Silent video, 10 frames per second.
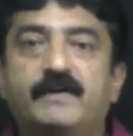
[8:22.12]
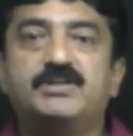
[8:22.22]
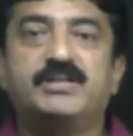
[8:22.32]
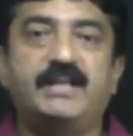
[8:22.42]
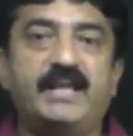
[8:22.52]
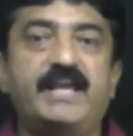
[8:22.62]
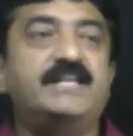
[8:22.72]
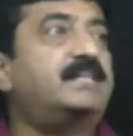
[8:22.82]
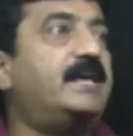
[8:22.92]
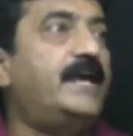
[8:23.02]
function
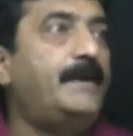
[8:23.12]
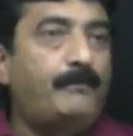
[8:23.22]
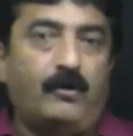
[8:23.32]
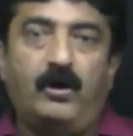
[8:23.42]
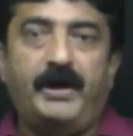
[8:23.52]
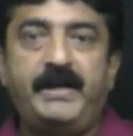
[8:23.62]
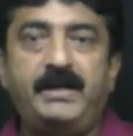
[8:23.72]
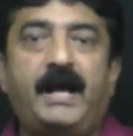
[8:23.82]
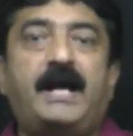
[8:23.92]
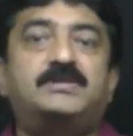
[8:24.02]
is a
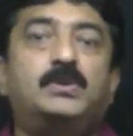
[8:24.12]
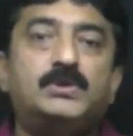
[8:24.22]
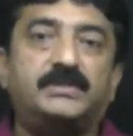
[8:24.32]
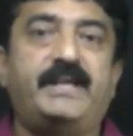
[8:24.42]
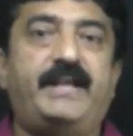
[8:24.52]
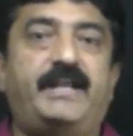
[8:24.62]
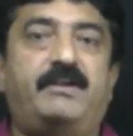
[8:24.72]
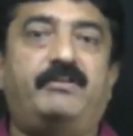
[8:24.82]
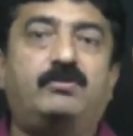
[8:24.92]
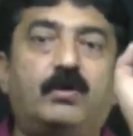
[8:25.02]
point
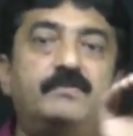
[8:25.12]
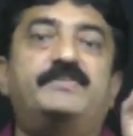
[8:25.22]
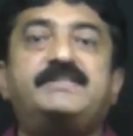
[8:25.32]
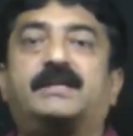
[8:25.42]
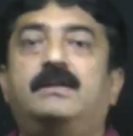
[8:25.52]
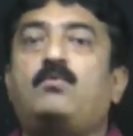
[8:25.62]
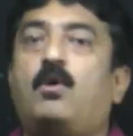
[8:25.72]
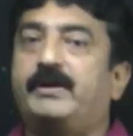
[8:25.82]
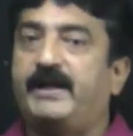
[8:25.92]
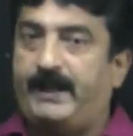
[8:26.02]
associated with one physical
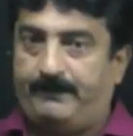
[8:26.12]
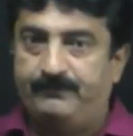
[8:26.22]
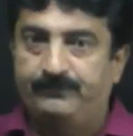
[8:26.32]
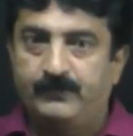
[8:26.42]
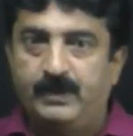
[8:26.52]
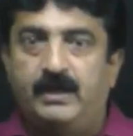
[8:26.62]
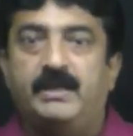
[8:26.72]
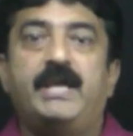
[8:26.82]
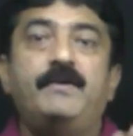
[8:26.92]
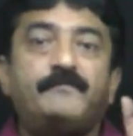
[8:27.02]
quantity.
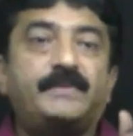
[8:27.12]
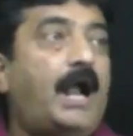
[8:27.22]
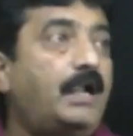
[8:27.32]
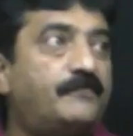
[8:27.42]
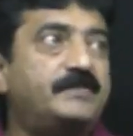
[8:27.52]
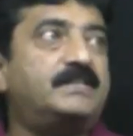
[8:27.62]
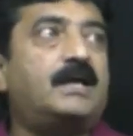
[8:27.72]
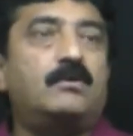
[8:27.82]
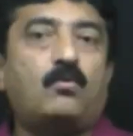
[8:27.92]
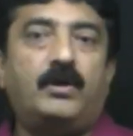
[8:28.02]
If that
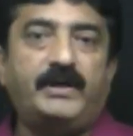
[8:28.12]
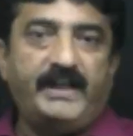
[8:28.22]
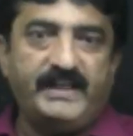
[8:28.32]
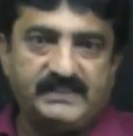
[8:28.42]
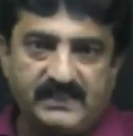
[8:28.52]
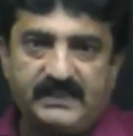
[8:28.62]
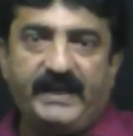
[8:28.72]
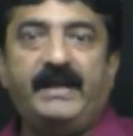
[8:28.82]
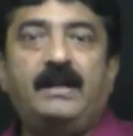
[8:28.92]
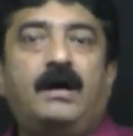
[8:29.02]
physical quantity is a
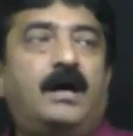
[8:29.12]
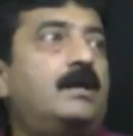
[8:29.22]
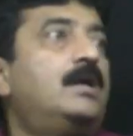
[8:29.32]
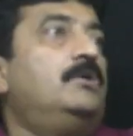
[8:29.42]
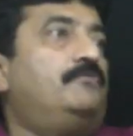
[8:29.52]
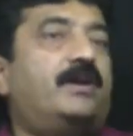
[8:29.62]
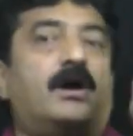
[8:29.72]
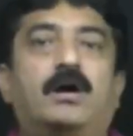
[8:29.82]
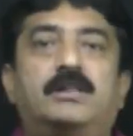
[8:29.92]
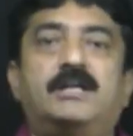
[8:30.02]
scalar, we
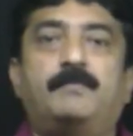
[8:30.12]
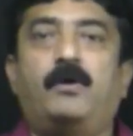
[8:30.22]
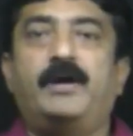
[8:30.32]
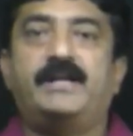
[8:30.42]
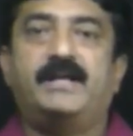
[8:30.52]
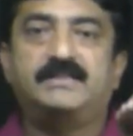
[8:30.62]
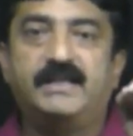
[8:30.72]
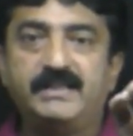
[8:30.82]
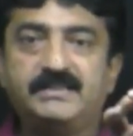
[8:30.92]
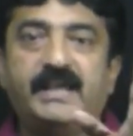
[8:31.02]
call that point as
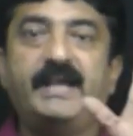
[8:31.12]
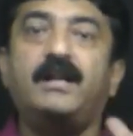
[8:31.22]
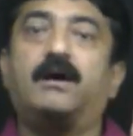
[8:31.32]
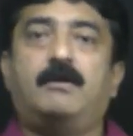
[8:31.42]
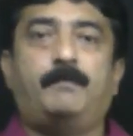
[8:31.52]
a scalar